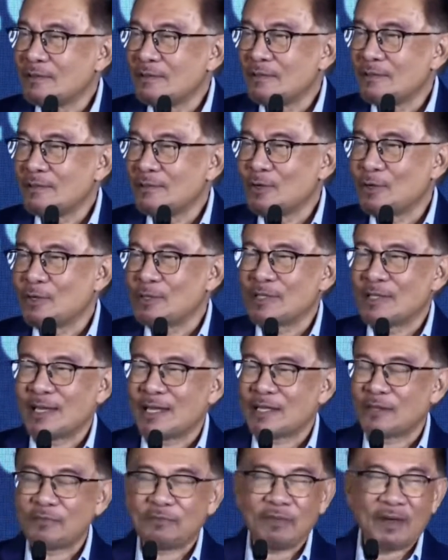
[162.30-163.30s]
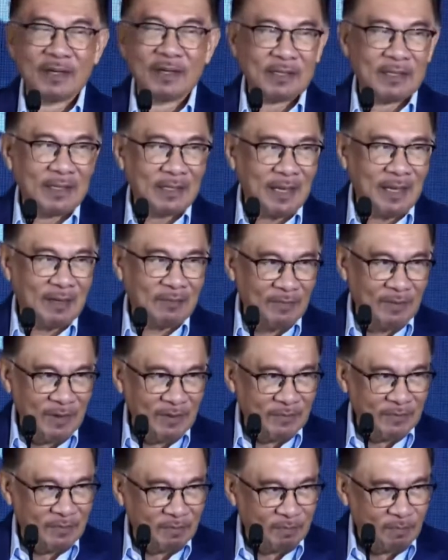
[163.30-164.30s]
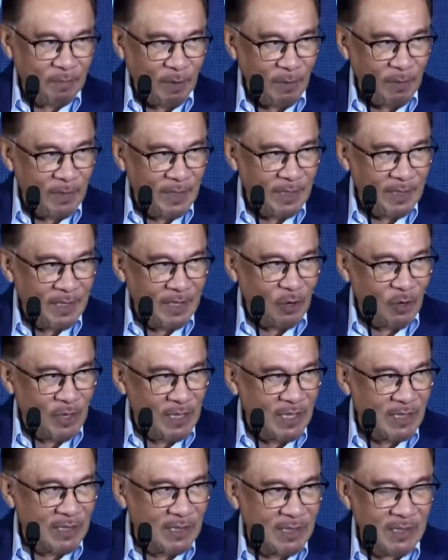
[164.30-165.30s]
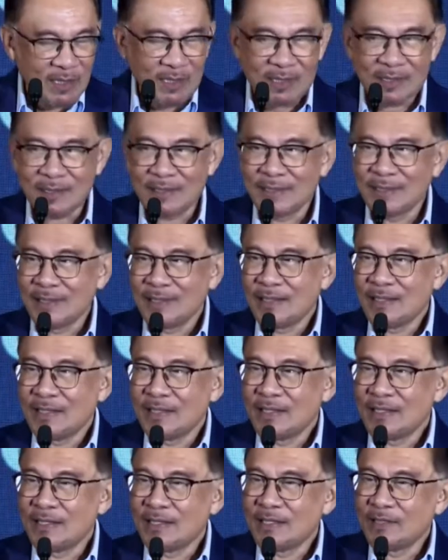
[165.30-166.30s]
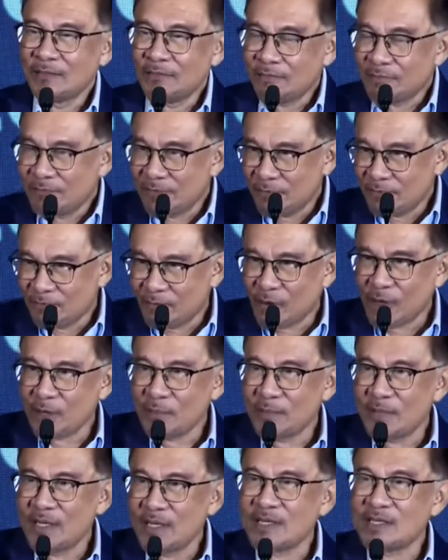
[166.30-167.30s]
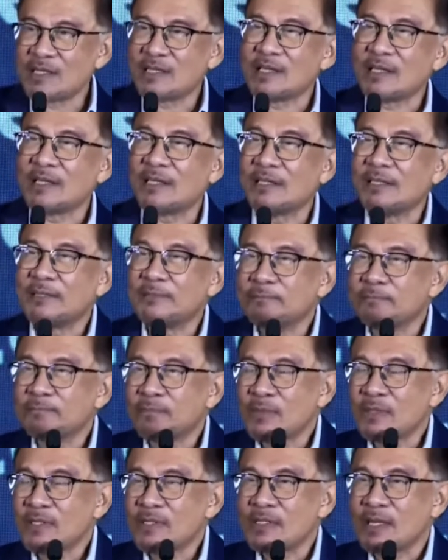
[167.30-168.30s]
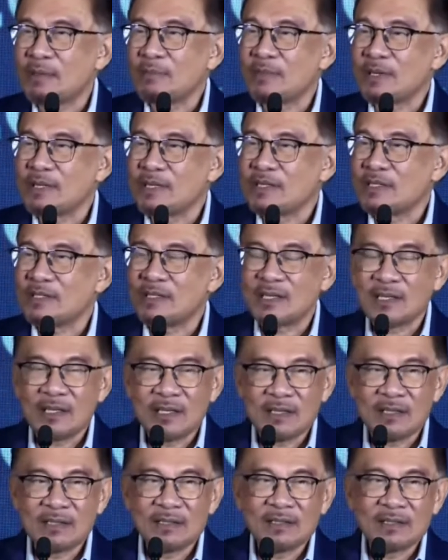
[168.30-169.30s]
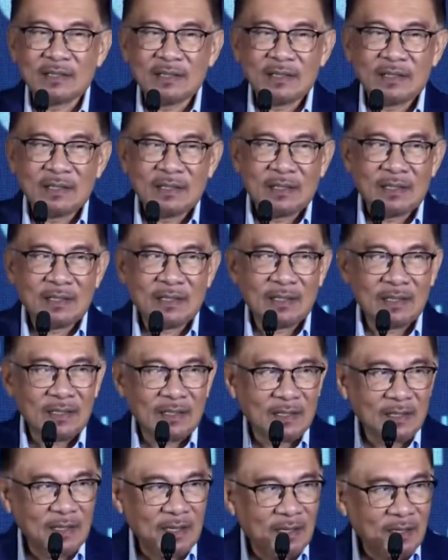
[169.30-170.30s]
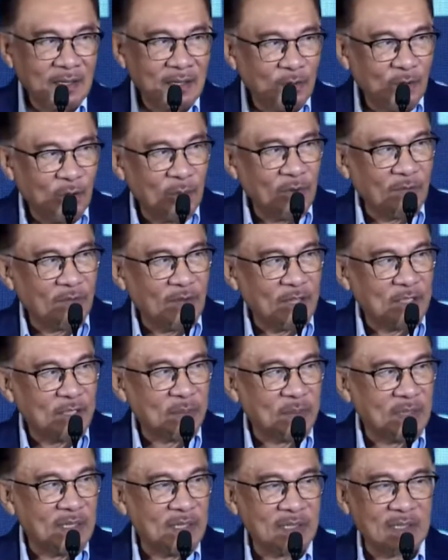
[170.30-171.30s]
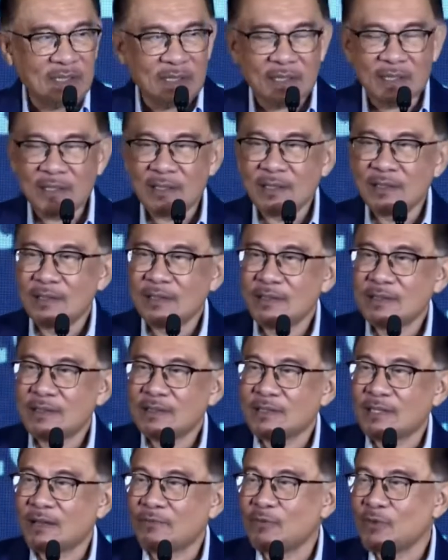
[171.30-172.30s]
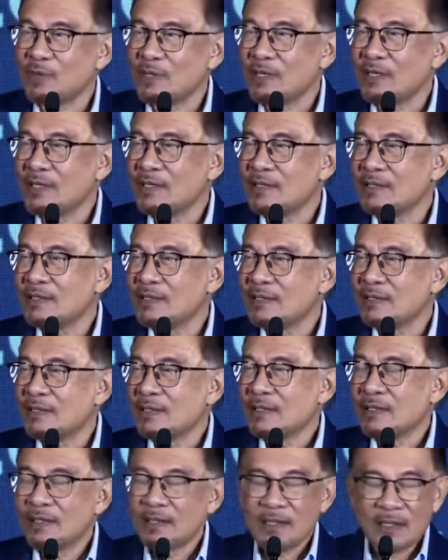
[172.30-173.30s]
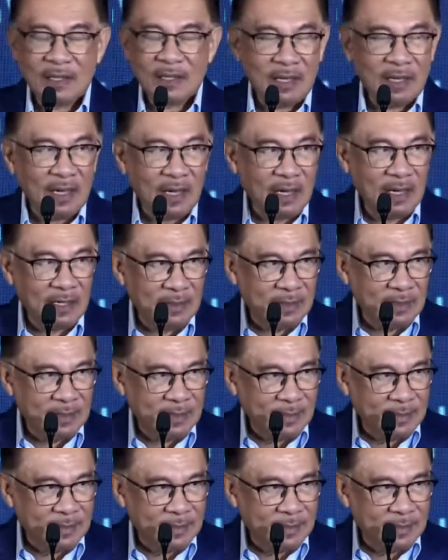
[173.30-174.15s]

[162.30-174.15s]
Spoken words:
not neglect the fact that I have very prominent colleagues here. Foreign Minister Zamri is here, Home Affairs Minister Saifuddin, and